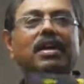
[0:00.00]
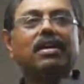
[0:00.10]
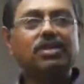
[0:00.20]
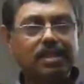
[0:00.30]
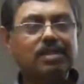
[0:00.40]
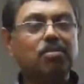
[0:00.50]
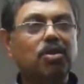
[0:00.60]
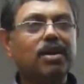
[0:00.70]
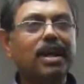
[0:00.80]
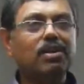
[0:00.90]
So this is the
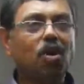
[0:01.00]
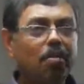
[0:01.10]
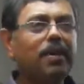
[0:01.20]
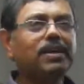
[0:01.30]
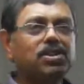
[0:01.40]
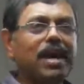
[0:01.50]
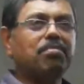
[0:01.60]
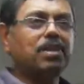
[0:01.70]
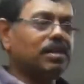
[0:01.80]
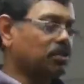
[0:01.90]
book. And the opening
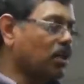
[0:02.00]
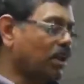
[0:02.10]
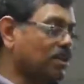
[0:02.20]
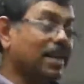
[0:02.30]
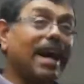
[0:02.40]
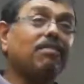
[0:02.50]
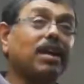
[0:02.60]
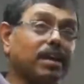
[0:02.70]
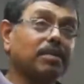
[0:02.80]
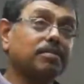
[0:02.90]
chapter is called
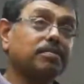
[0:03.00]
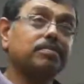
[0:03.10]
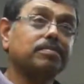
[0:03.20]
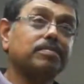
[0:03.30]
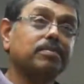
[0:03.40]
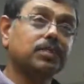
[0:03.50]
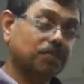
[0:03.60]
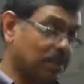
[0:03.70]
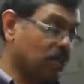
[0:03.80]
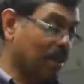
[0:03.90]
Traveling,
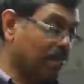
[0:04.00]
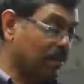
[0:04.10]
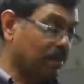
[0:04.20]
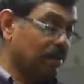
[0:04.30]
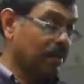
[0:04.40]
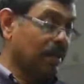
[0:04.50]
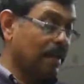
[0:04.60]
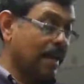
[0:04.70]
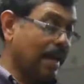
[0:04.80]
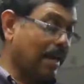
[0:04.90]
first chapter,
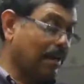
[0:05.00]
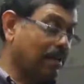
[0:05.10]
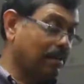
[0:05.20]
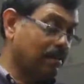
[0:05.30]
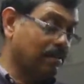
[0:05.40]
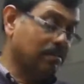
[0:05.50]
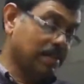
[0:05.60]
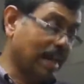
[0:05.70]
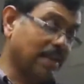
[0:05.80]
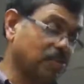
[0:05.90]
and
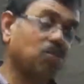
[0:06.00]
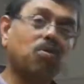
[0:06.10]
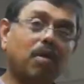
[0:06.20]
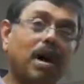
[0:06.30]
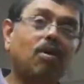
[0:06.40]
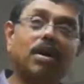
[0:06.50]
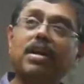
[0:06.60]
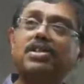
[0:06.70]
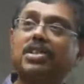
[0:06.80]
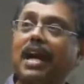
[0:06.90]
tells you how
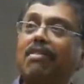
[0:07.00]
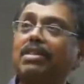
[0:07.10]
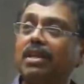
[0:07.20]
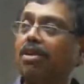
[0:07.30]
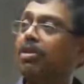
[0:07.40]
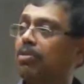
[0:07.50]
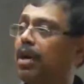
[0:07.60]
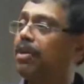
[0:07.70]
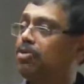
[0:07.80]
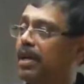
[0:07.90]
Erdos travels around the
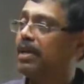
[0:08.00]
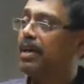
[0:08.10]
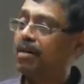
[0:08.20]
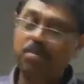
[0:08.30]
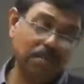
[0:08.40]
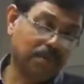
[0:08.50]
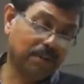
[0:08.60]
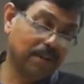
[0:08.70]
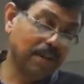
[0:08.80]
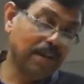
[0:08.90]
world to meet young people.
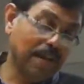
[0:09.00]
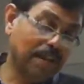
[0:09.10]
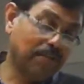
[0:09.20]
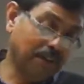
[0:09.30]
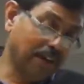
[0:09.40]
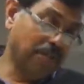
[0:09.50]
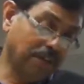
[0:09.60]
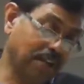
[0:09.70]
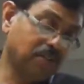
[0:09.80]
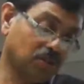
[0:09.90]
And the very
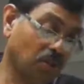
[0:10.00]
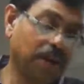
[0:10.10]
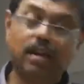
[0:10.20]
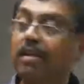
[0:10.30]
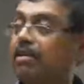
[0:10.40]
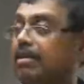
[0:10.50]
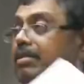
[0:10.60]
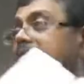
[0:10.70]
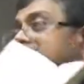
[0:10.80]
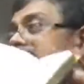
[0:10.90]
first story,
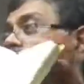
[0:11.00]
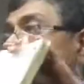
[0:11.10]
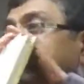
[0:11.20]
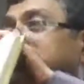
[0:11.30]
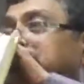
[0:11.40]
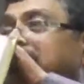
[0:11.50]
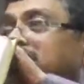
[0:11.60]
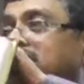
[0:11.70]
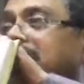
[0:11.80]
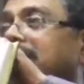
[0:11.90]
page
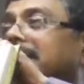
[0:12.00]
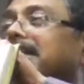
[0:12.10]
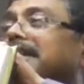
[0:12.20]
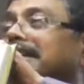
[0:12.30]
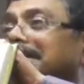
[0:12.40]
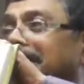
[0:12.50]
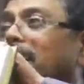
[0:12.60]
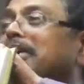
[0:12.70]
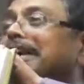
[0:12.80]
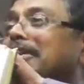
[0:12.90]
3, is
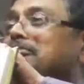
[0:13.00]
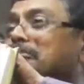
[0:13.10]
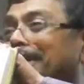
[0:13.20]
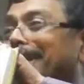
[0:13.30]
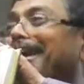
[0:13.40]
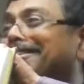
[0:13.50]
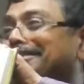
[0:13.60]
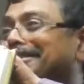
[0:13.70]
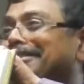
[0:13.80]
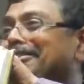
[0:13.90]
how he came to
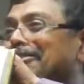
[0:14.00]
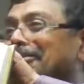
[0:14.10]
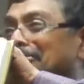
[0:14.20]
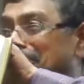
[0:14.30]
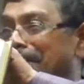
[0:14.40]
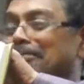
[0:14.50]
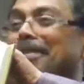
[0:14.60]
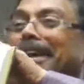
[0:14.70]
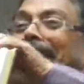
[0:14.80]
Madras to meet me,